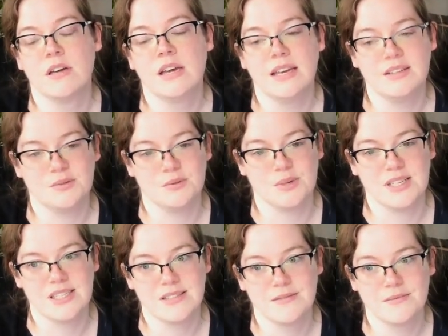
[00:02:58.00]

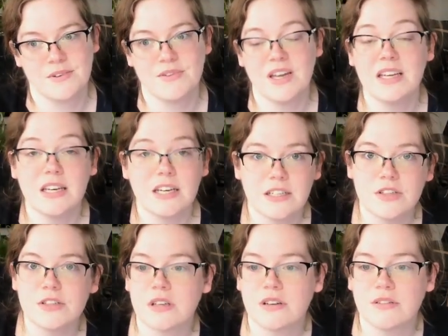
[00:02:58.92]
histories? If I need
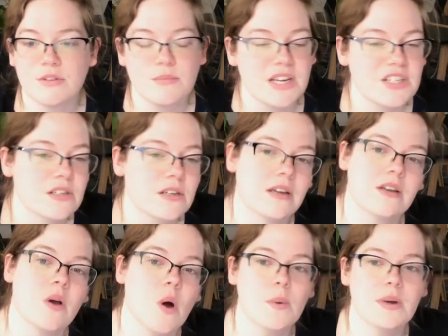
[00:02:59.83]
additional information, I can
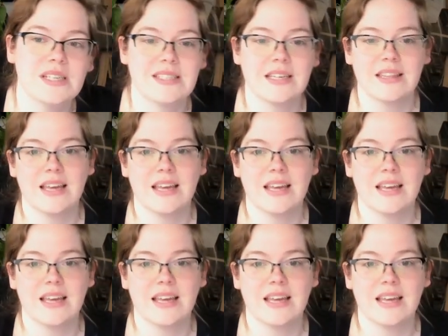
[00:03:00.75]
always link